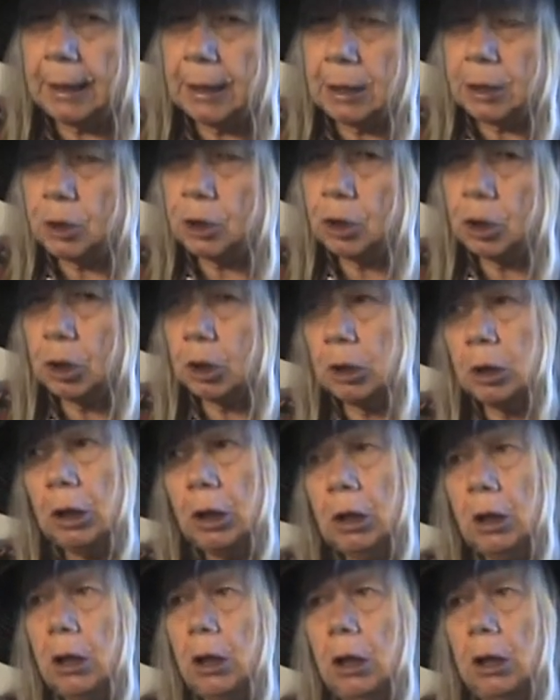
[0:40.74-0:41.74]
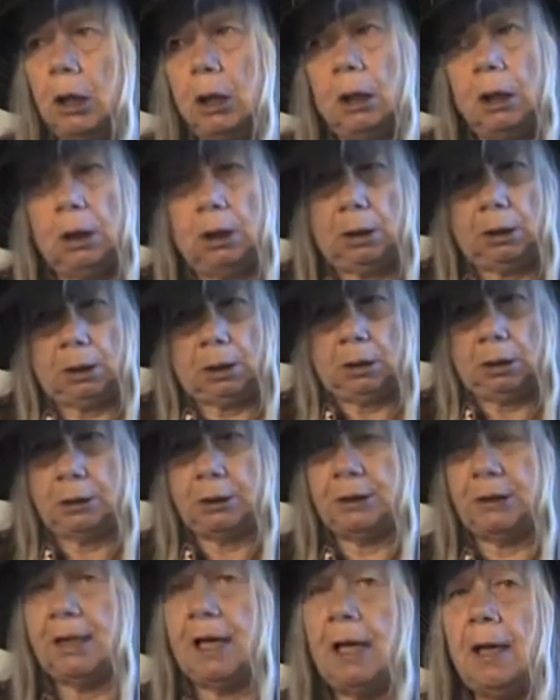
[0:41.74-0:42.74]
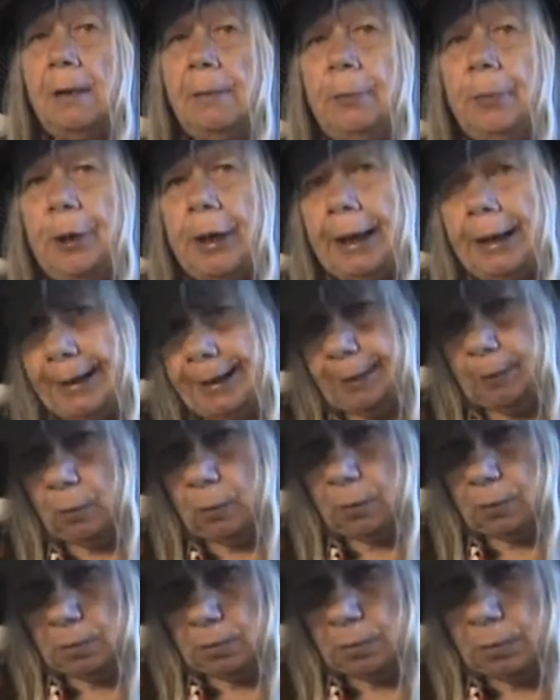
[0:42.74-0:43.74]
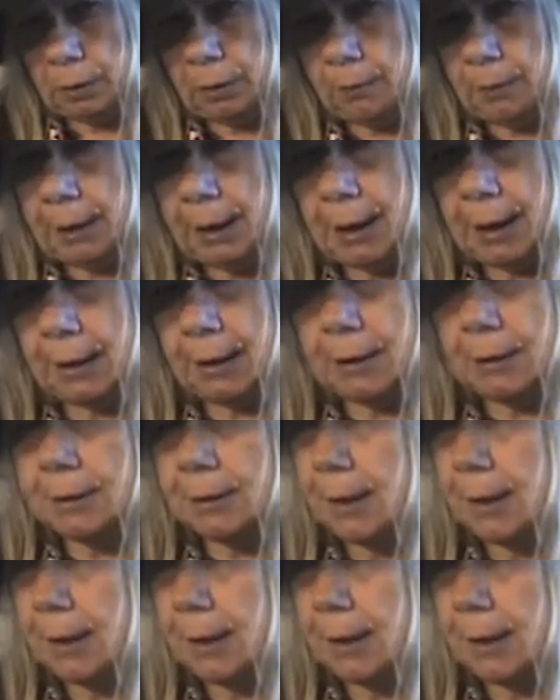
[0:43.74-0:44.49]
he should celebrate when we had this